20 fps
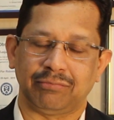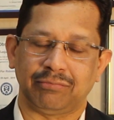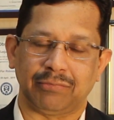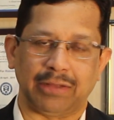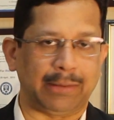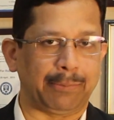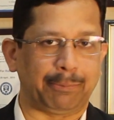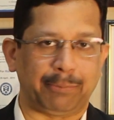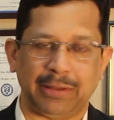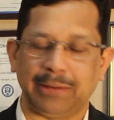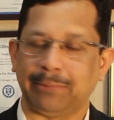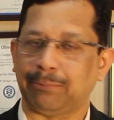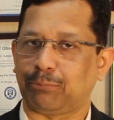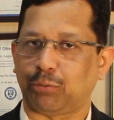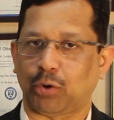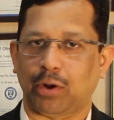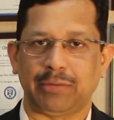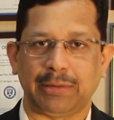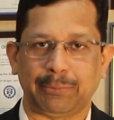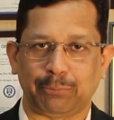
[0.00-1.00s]
and pain
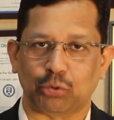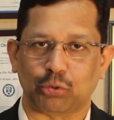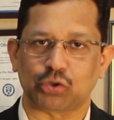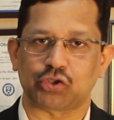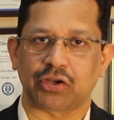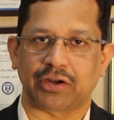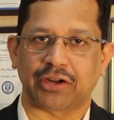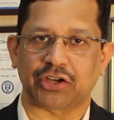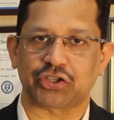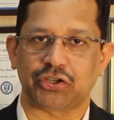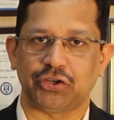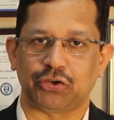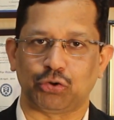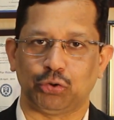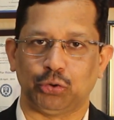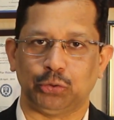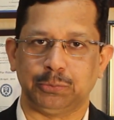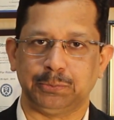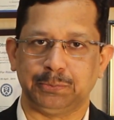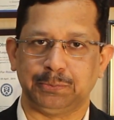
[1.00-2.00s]
probably post-erection
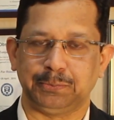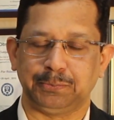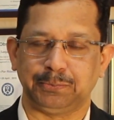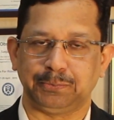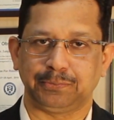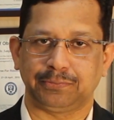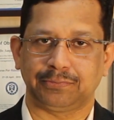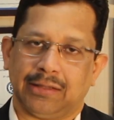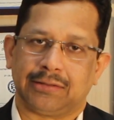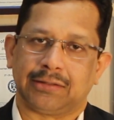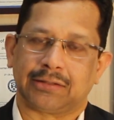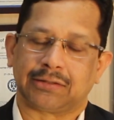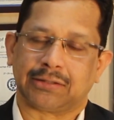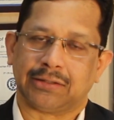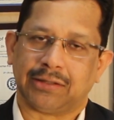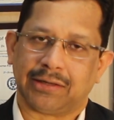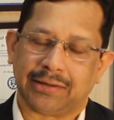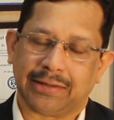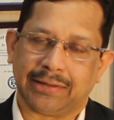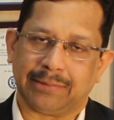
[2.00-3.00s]
too. The
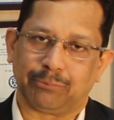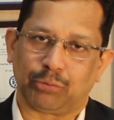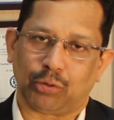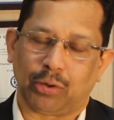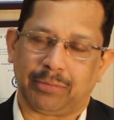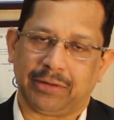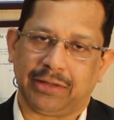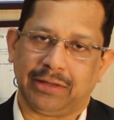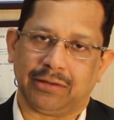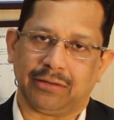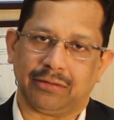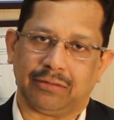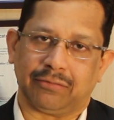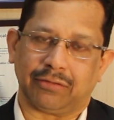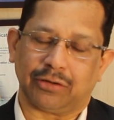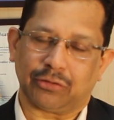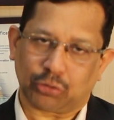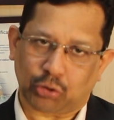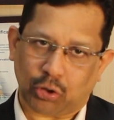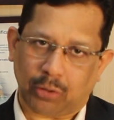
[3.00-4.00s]
third and probably one
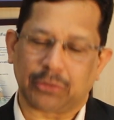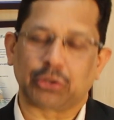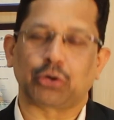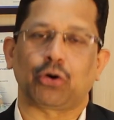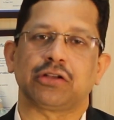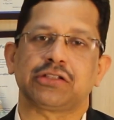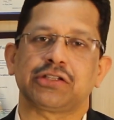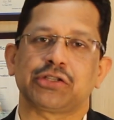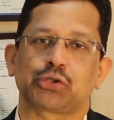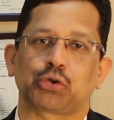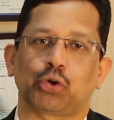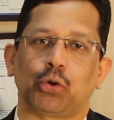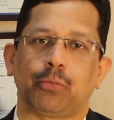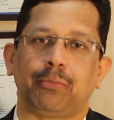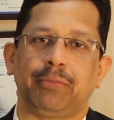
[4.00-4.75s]
of the common causes could